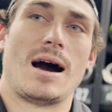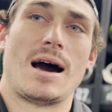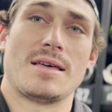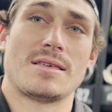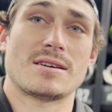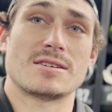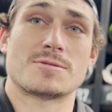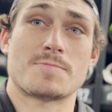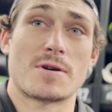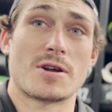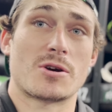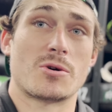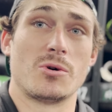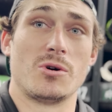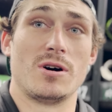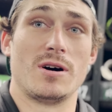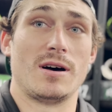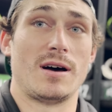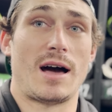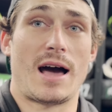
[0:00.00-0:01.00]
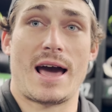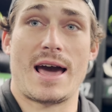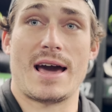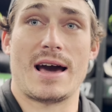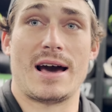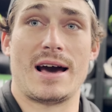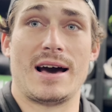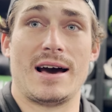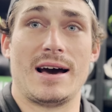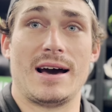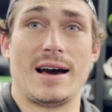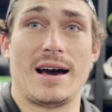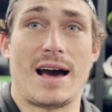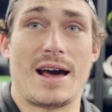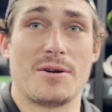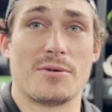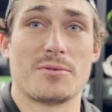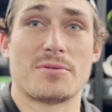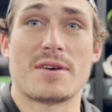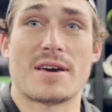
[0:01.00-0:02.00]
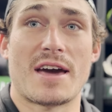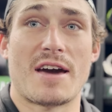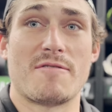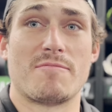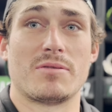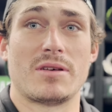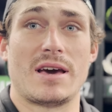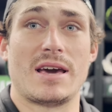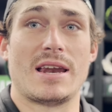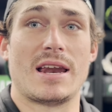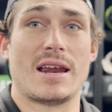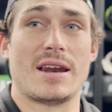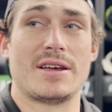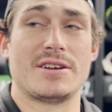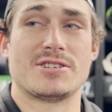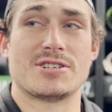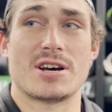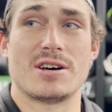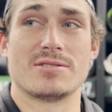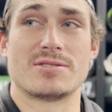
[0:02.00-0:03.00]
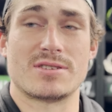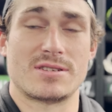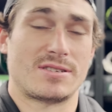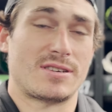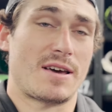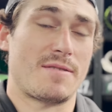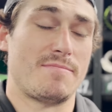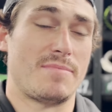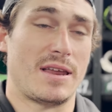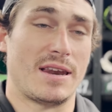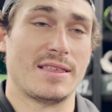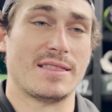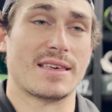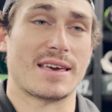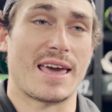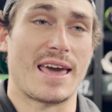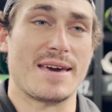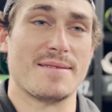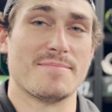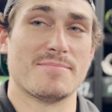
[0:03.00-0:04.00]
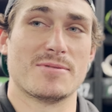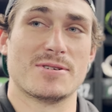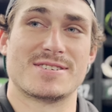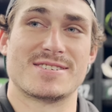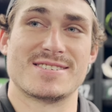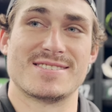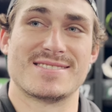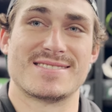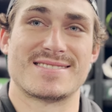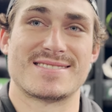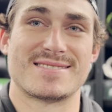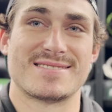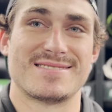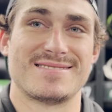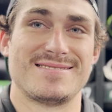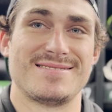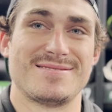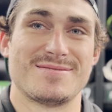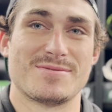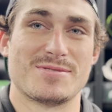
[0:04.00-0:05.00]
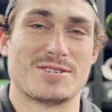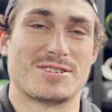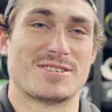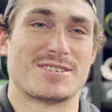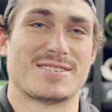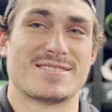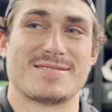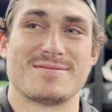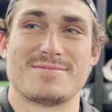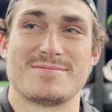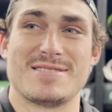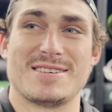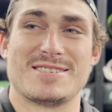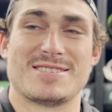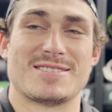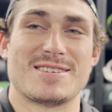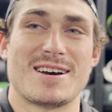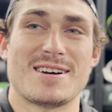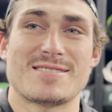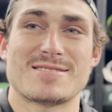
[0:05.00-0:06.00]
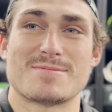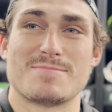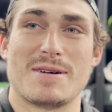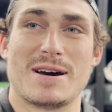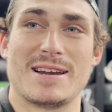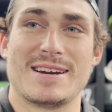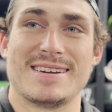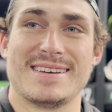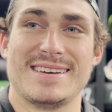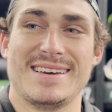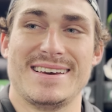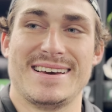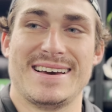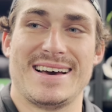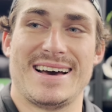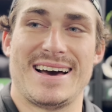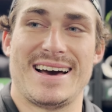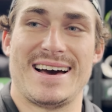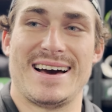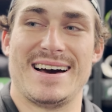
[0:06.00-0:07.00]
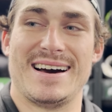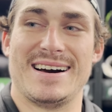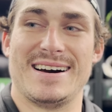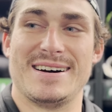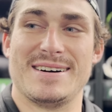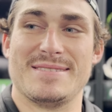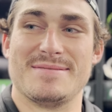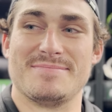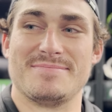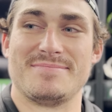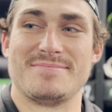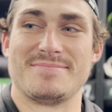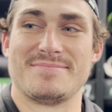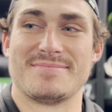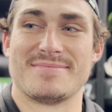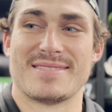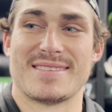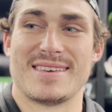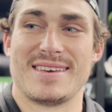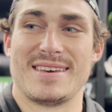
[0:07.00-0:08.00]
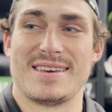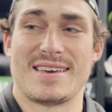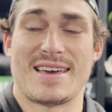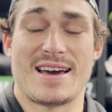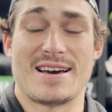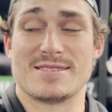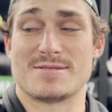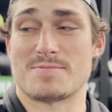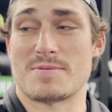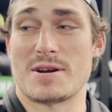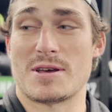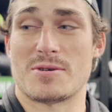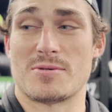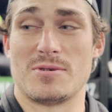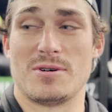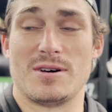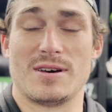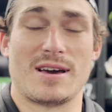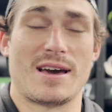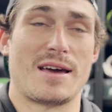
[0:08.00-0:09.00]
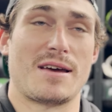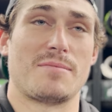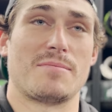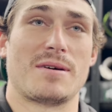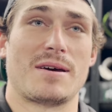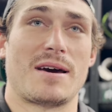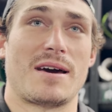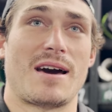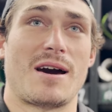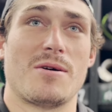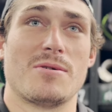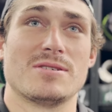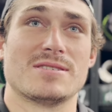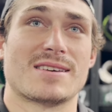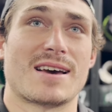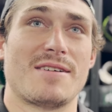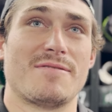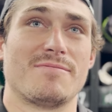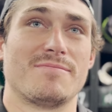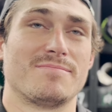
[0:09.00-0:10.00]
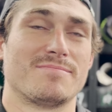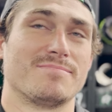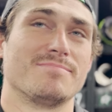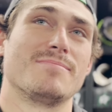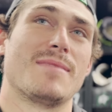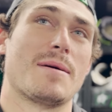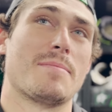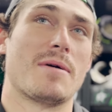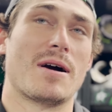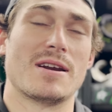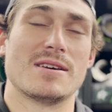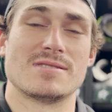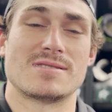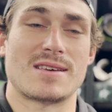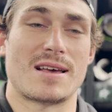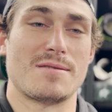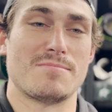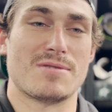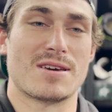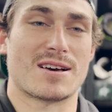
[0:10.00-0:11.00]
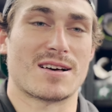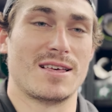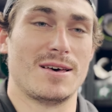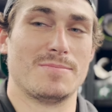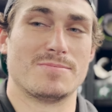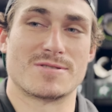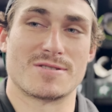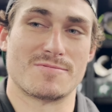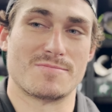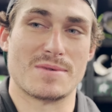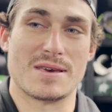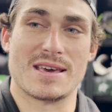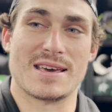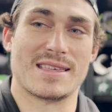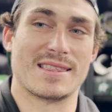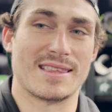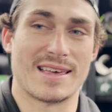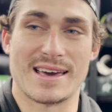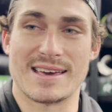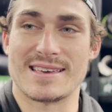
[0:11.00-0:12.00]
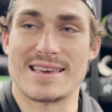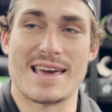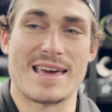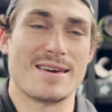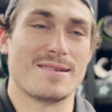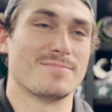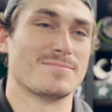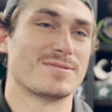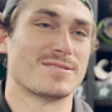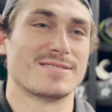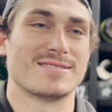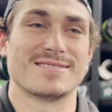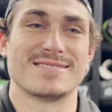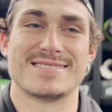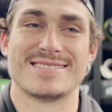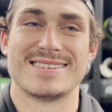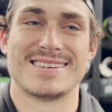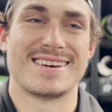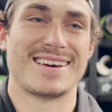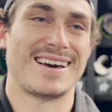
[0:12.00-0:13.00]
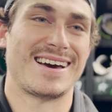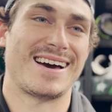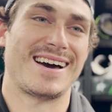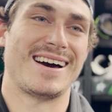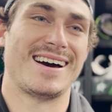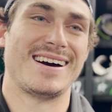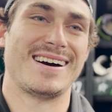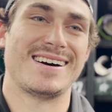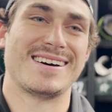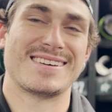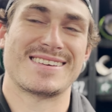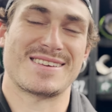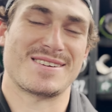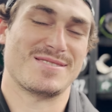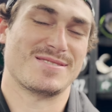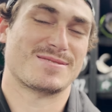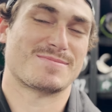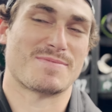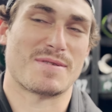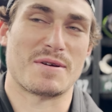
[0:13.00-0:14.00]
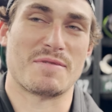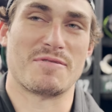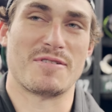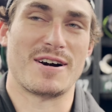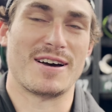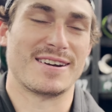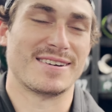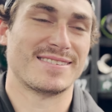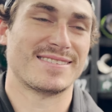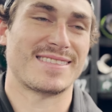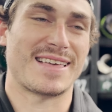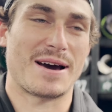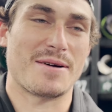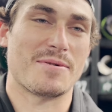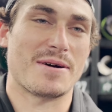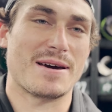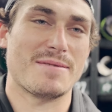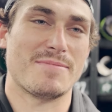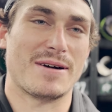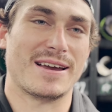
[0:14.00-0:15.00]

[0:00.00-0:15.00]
I think it's pretty cool. I don't think I've played NHL since I've been in the game, which sucks, but yeah, it's pretty cool. I always got my buddies sending me clips of me in like games, and you know, it's pretty fun that way.